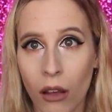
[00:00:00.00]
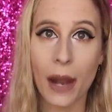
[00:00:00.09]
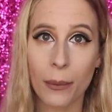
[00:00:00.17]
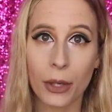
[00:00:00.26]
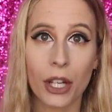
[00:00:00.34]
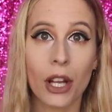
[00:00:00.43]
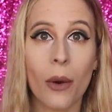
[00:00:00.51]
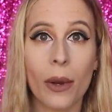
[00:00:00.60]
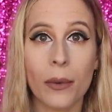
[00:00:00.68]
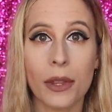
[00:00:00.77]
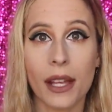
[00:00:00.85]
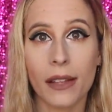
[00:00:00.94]
Then we're going to go
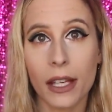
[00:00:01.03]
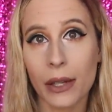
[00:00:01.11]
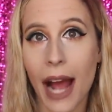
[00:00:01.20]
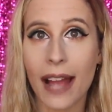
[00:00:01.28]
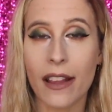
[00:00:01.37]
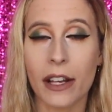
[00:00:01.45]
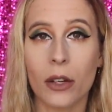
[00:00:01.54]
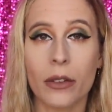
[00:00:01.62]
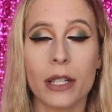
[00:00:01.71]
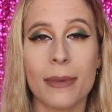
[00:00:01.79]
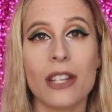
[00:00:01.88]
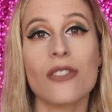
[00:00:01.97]
in with a liquid eyeliner.
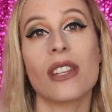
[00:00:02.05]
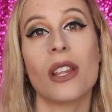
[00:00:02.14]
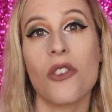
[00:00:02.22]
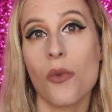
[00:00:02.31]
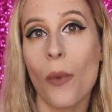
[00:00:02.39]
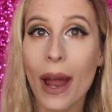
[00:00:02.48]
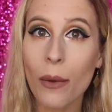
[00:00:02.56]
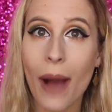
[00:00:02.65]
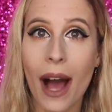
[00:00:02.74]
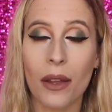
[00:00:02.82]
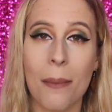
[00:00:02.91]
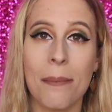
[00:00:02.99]
We're going to be using the Wet n
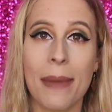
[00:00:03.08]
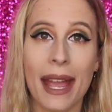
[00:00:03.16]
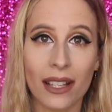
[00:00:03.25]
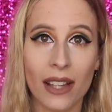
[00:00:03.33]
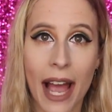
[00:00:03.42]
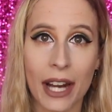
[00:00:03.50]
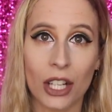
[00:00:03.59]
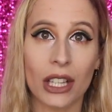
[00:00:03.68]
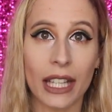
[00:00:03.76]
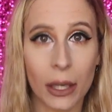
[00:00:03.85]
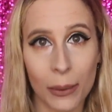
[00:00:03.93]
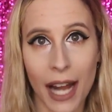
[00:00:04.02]
Wild Mega
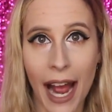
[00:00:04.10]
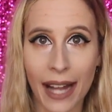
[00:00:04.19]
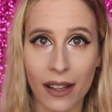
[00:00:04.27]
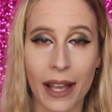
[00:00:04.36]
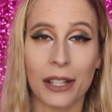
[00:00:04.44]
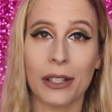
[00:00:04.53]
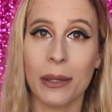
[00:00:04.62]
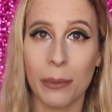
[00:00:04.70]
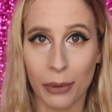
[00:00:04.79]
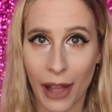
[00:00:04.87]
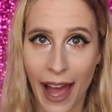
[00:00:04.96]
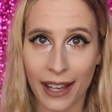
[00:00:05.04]
Liner Liquid Eyeliner
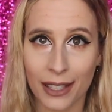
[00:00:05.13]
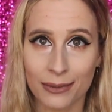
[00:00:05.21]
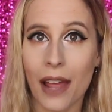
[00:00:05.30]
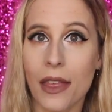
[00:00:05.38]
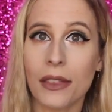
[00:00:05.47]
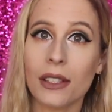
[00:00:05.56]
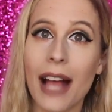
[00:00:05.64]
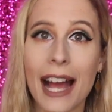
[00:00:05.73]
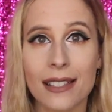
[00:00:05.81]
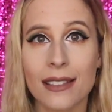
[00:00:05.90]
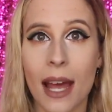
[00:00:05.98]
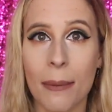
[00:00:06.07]
in black. And then the
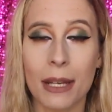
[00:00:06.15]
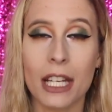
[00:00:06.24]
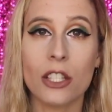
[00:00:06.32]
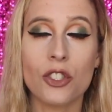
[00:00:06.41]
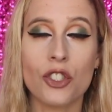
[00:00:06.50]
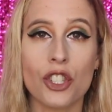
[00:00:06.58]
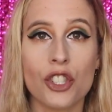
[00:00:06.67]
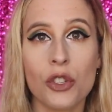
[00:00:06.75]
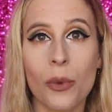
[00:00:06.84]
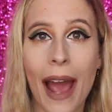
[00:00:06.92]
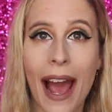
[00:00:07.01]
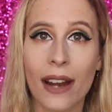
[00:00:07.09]
last step is
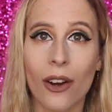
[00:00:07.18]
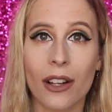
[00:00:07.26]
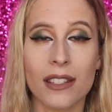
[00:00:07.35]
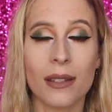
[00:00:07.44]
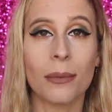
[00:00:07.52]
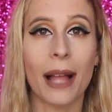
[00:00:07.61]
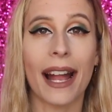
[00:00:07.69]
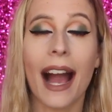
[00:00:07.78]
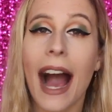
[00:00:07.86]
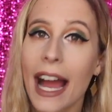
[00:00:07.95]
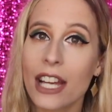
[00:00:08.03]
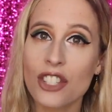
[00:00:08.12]
just to add on some
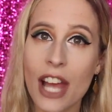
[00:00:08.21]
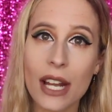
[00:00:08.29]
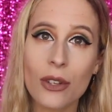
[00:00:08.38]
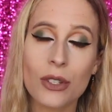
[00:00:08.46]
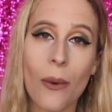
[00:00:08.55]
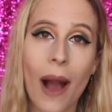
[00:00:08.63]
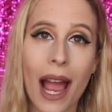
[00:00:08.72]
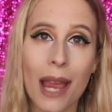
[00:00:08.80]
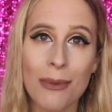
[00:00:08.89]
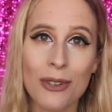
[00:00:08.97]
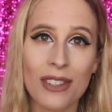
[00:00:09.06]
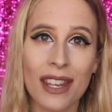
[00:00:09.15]
black eyeshadow. So
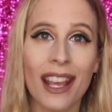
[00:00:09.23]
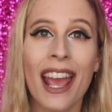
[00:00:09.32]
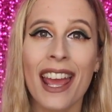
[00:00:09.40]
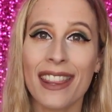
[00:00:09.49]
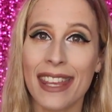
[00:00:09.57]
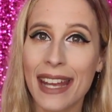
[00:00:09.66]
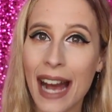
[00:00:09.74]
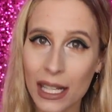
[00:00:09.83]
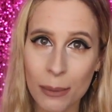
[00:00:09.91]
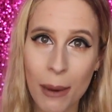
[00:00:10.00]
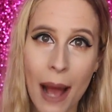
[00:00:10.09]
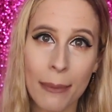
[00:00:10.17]
I'm using the
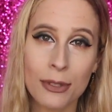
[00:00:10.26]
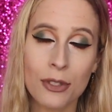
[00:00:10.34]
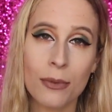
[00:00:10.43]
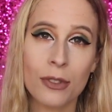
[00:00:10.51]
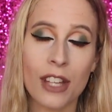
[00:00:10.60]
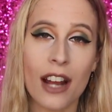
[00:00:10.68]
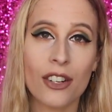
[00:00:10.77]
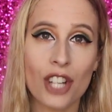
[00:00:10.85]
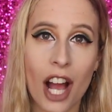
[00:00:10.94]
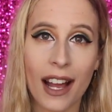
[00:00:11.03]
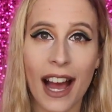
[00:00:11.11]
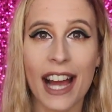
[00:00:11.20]
ColourPop Super
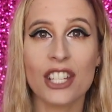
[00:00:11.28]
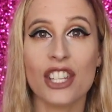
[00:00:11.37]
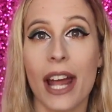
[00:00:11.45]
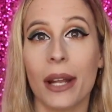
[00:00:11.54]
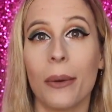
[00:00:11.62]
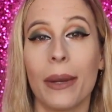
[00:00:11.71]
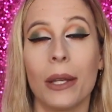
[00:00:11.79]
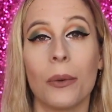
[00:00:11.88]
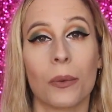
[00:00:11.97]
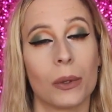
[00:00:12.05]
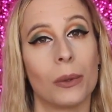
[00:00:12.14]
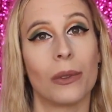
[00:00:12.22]
Shock eyeshadow
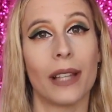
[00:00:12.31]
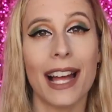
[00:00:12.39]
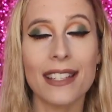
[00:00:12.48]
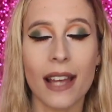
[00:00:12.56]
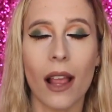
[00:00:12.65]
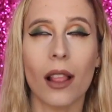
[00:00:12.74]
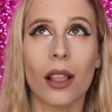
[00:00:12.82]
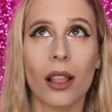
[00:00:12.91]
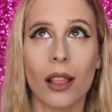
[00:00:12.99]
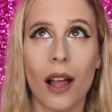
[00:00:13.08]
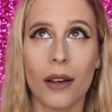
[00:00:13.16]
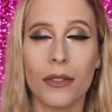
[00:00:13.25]
in Roulette. I
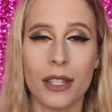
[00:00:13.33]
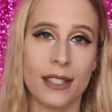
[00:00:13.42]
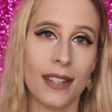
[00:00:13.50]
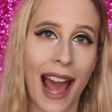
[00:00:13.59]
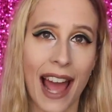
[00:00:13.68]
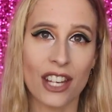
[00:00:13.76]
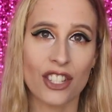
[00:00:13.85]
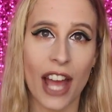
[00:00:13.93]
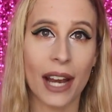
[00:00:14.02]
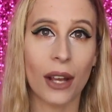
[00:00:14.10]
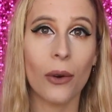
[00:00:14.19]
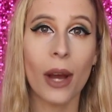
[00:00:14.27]
love this
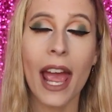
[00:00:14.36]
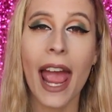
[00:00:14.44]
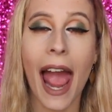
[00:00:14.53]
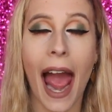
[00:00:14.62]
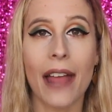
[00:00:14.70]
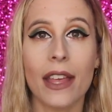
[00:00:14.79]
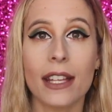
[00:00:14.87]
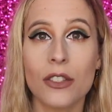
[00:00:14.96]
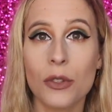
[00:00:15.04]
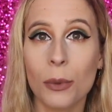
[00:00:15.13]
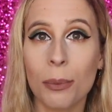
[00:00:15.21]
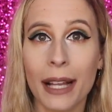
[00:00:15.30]
eyeshadow. And then
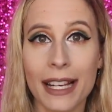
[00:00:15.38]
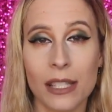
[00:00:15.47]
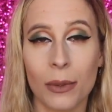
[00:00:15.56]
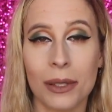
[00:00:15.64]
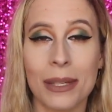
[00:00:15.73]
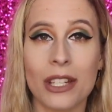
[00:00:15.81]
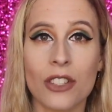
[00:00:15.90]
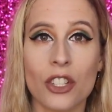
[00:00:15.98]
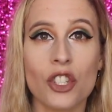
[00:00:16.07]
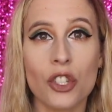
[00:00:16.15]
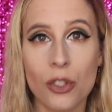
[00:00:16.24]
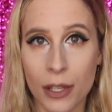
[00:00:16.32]
to place it, we're going to be
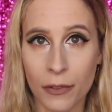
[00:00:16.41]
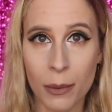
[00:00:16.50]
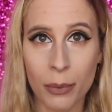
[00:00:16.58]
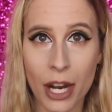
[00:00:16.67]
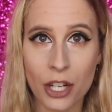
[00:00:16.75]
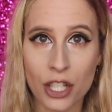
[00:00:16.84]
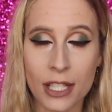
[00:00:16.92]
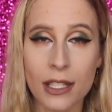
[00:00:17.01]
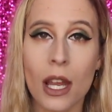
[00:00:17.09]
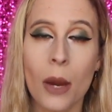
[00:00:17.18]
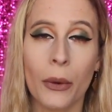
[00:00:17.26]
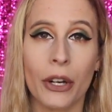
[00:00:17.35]
using two different
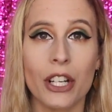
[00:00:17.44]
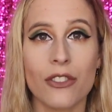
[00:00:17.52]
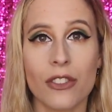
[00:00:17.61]
brushes. We're going to